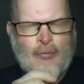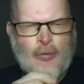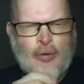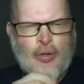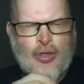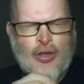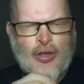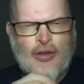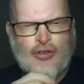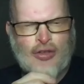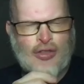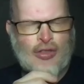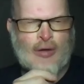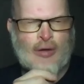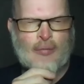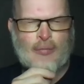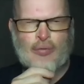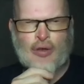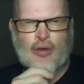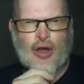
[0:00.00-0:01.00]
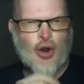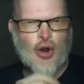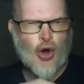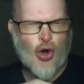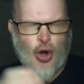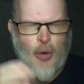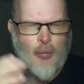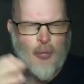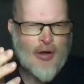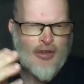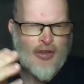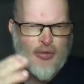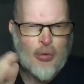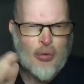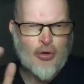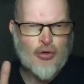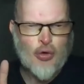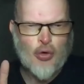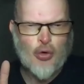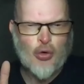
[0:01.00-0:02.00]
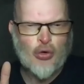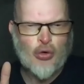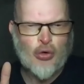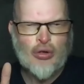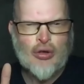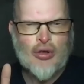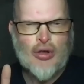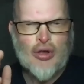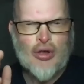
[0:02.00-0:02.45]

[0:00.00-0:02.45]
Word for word: with things that they that are not comprehensible at all,